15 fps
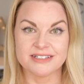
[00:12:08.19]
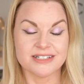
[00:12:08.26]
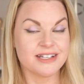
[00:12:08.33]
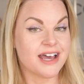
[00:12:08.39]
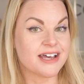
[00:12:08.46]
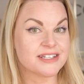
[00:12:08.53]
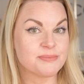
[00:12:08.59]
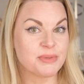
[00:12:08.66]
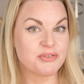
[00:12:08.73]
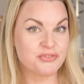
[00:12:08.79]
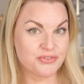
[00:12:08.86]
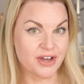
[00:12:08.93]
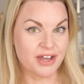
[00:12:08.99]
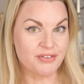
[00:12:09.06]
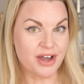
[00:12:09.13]
It has been
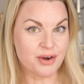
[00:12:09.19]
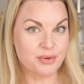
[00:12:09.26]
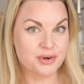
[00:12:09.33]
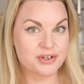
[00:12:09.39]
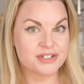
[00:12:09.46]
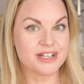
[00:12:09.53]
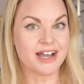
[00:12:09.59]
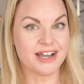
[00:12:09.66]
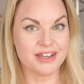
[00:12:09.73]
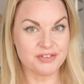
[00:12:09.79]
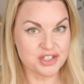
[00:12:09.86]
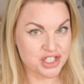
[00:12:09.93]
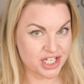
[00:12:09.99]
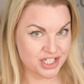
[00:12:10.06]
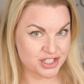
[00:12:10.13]
5 hours. I've
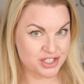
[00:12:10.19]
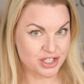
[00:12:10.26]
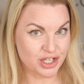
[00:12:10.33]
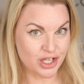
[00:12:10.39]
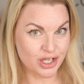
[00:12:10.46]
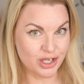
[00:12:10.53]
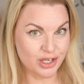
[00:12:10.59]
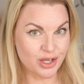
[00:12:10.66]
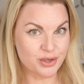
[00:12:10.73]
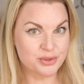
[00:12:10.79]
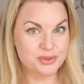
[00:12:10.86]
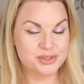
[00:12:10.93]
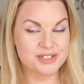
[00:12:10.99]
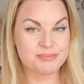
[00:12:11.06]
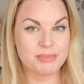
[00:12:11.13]
changed
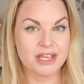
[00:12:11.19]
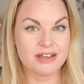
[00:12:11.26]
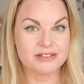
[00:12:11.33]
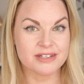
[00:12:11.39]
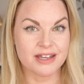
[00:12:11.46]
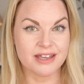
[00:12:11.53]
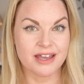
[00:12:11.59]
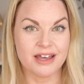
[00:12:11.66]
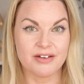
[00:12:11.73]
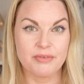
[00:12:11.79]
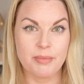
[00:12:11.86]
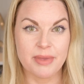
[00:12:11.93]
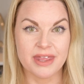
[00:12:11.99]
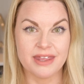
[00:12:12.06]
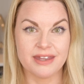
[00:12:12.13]
clothes because I
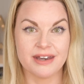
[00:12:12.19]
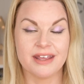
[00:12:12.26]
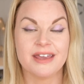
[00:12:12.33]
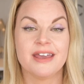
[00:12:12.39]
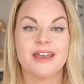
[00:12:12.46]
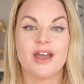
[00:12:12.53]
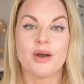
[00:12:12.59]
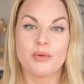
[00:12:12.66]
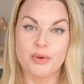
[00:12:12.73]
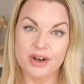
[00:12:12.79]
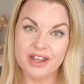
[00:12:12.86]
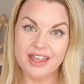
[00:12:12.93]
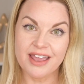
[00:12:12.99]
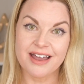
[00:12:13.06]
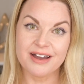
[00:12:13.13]
have been
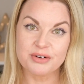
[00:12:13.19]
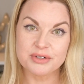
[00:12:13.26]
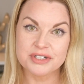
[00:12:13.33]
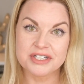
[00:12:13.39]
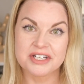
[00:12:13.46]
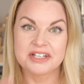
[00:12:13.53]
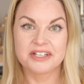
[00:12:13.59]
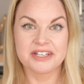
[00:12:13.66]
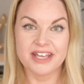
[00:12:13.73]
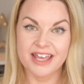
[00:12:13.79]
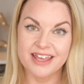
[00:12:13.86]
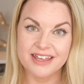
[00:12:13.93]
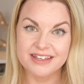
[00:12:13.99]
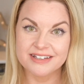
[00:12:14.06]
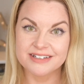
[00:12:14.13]
working out
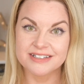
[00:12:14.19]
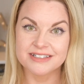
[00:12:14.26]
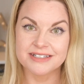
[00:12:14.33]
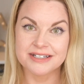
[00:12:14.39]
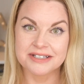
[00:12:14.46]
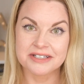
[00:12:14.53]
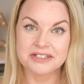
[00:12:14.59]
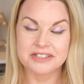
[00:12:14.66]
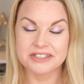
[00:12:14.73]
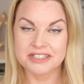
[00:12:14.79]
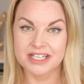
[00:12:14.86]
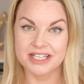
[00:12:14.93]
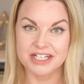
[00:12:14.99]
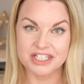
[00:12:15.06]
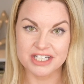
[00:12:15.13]
and
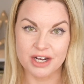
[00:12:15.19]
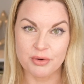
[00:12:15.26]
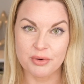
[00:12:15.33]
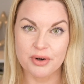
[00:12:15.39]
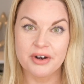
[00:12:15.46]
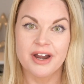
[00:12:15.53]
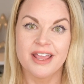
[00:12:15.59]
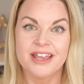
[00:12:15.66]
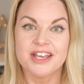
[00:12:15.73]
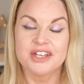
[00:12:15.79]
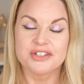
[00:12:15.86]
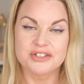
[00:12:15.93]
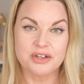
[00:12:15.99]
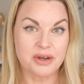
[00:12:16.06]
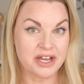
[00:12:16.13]
taking a shower.
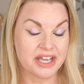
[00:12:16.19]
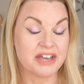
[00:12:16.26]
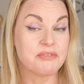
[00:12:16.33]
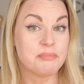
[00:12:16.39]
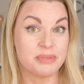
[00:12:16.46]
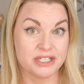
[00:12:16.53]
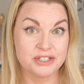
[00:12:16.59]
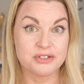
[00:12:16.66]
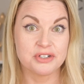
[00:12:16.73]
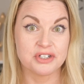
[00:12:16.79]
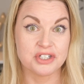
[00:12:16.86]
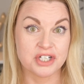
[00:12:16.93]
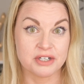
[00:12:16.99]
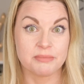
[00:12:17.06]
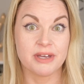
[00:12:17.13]
So I have been to the
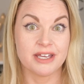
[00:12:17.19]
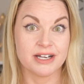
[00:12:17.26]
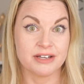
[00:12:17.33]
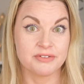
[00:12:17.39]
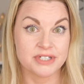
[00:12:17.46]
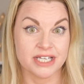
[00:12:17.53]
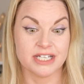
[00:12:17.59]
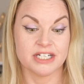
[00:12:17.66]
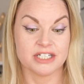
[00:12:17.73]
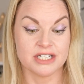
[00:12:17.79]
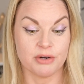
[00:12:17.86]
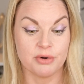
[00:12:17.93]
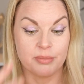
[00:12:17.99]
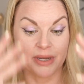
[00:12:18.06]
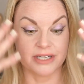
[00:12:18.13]
gym and I've taken a
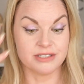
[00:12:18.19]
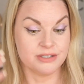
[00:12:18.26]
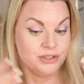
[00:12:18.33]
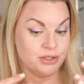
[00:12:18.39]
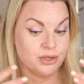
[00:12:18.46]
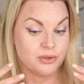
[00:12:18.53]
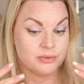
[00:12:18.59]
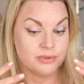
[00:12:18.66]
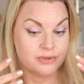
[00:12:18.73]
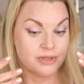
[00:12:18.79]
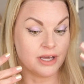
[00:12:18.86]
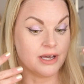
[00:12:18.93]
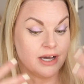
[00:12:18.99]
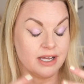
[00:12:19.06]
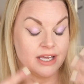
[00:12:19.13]
shower, but you know,
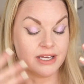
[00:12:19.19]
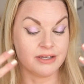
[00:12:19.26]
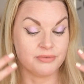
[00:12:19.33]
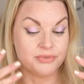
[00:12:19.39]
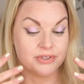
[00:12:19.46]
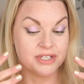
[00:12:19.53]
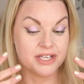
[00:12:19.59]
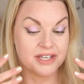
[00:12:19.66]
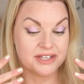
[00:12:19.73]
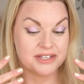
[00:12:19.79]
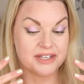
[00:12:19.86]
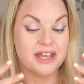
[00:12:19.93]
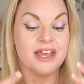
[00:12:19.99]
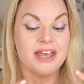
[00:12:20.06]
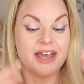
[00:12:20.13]
I
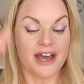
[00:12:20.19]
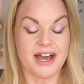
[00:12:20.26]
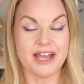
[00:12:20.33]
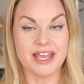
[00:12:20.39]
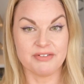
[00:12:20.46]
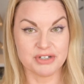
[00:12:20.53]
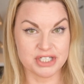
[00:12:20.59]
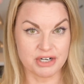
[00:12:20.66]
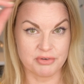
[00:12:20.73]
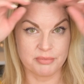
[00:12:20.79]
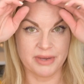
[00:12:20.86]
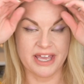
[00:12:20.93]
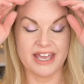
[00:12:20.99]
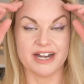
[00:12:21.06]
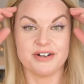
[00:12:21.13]
haven't showered
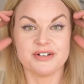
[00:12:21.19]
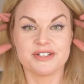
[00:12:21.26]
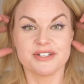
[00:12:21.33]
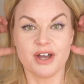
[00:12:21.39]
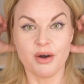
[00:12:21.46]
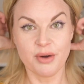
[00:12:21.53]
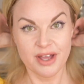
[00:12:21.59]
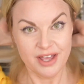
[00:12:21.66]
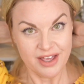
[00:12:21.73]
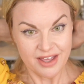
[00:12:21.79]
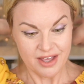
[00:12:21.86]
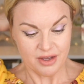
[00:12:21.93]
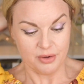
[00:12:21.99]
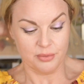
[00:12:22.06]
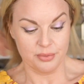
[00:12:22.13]
my hair, so
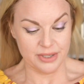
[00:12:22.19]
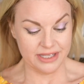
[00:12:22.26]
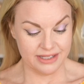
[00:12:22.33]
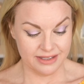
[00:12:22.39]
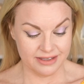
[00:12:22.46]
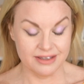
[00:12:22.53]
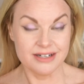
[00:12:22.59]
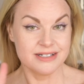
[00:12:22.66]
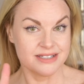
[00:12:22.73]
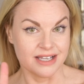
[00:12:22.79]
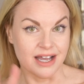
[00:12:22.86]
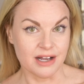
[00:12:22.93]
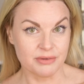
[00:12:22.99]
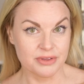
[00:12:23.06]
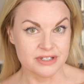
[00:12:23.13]
we're gonna see
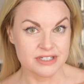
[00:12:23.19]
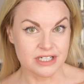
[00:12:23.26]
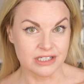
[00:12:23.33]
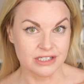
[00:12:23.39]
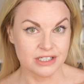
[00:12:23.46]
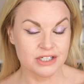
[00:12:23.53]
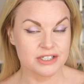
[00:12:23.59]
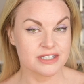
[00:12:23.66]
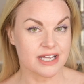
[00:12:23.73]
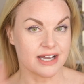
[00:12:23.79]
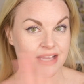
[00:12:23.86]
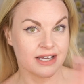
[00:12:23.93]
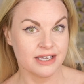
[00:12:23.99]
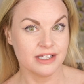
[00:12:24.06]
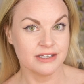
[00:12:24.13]
how this looks.
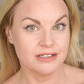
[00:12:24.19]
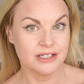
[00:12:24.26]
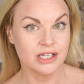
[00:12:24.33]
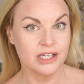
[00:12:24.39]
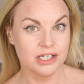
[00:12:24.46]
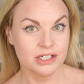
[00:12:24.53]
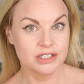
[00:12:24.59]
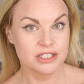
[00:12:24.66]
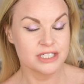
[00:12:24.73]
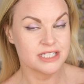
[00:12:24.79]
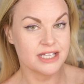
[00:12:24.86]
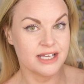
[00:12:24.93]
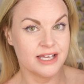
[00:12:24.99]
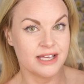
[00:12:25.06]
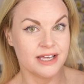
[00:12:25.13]
I looked
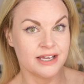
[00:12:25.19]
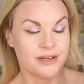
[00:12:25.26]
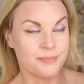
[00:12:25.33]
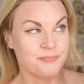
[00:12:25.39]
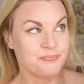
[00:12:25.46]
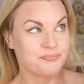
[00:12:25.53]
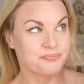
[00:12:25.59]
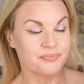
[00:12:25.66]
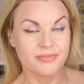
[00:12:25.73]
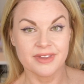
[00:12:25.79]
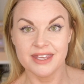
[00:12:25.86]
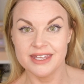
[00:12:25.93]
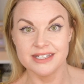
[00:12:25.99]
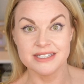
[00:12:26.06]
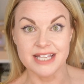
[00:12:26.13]

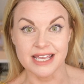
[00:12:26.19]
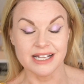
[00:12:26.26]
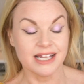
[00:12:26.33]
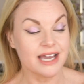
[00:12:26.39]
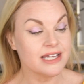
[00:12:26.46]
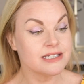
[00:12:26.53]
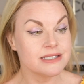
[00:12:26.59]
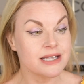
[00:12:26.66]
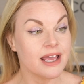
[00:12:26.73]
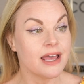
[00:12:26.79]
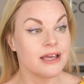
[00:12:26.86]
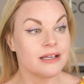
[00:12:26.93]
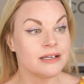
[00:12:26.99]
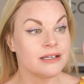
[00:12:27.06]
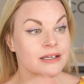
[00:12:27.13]
in daylight
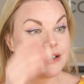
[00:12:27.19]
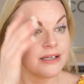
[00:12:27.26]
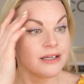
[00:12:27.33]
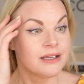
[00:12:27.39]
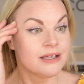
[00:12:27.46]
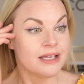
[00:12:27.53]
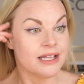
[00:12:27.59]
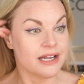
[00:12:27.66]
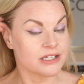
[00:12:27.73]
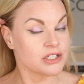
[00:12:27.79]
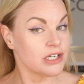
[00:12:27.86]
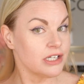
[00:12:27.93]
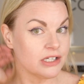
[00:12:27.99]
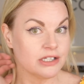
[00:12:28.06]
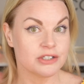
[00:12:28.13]
and it
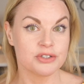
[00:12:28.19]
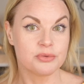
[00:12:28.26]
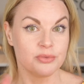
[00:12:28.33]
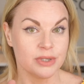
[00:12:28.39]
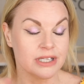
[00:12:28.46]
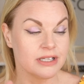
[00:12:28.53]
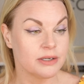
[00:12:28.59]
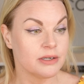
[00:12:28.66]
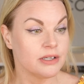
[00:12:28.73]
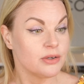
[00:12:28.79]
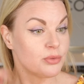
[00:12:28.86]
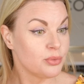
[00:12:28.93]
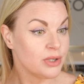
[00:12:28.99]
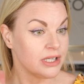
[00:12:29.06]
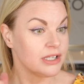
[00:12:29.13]
actually looks
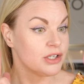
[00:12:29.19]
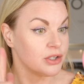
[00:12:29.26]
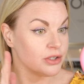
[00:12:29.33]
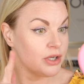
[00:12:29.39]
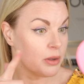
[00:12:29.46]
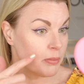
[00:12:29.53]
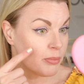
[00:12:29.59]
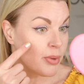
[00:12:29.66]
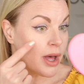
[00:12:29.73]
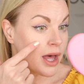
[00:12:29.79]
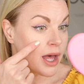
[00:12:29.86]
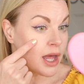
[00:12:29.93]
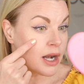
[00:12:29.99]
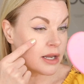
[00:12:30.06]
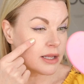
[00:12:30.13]
really good,
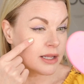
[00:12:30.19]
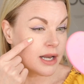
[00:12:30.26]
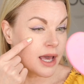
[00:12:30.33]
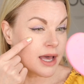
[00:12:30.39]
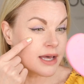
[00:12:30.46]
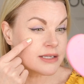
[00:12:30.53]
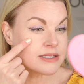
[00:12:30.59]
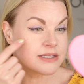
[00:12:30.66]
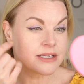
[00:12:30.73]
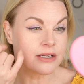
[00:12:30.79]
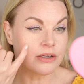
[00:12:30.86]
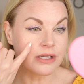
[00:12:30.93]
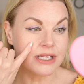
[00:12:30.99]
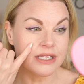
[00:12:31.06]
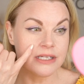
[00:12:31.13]
but it has
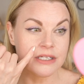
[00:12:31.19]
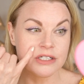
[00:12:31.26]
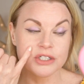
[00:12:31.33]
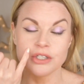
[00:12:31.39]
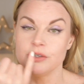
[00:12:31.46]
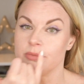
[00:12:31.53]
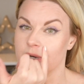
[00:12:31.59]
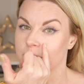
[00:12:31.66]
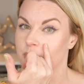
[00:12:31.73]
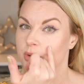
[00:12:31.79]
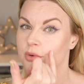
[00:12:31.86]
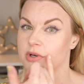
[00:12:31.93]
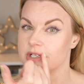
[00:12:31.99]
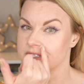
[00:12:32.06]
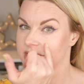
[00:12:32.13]
settled into my
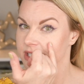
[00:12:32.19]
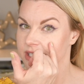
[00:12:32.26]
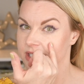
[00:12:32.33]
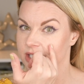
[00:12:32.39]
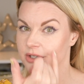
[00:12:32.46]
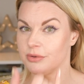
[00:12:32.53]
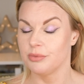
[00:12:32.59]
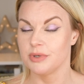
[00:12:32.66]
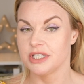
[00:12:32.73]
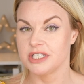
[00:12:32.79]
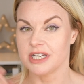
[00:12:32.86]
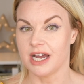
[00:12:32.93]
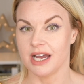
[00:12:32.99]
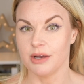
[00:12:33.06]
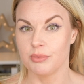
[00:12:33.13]
pores here, which
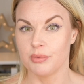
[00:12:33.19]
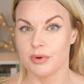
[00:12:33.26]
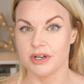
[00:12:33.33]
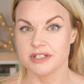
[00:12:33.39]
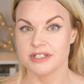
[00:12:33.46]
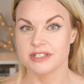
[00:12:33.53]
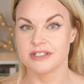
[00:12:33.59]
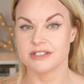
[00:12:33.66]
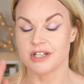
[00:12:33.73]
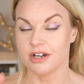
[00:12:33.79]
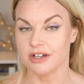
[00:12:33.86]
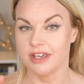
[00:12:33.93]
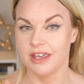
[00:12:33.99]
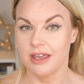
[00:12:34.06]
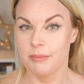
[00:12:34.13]
I was
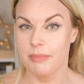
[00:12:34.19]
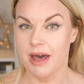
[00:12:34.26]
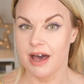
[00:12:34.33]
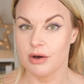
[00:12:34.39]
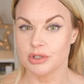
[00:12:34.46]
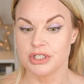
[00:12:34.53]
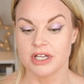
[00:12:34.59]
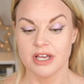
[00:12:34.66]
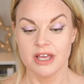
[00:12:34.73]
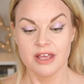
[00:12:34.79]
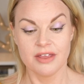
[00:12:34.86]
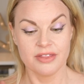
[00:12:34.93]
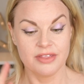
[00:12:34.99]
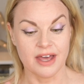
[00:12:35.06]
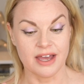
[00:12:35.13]
talking about,
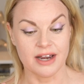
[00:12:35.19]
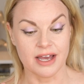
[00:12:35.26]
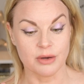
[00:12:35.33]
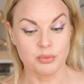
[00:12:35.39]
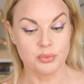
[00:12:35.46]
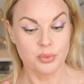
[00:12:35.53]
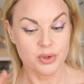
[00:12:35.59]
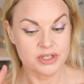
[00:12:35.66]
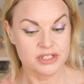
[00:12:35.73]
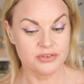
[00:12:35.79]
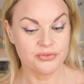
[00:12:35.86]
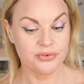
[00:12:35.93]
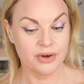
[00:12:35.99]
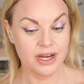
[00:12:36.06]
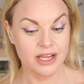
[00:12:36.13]
that I was
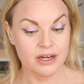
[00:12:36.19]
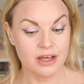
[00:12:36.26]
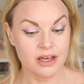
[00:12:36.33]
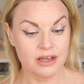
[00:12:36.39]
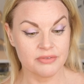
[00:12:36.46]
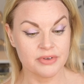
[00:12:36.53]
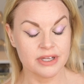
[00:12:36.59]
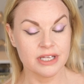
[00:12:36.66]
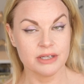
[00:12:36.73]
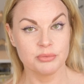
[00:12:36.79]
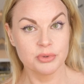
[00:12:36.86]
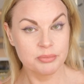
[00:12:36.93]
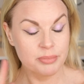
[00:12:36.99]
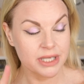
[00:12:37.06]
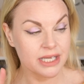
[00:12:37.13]
afraid of it
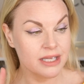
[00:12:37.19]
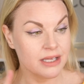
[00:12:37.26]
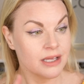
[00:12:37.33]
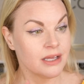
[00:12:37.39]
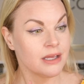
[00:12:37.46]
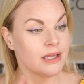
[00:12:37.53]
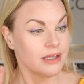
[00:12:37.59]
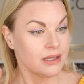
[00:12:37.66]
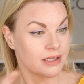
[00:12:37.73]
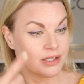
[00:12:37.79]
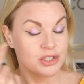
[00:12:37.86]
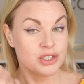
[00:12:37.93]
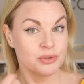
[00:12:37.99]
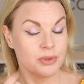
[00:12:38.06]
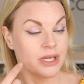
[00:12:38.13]
would be
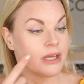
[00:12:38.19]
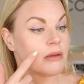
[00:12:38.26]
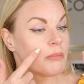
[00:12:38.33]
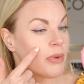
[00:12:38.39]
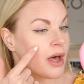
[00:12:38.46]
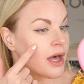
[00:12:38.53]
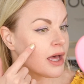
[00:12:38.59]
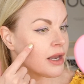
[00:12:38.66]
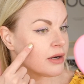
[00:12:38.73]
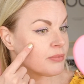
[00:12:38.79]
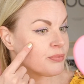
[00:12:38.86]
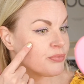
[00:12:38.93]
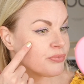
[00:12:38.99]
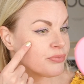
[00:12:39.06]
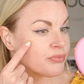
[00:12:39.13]
doing, but
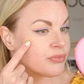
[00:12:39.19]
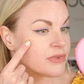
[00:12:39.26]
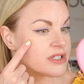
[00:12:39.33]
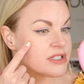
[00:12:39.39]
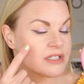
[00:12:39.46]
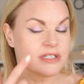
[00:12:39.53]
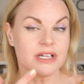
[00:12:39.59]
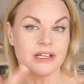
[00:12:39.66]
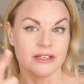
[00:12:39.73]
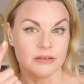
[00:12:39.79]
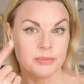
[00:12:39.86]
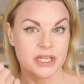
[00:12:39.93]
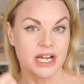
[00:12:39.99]
it's just a little bit.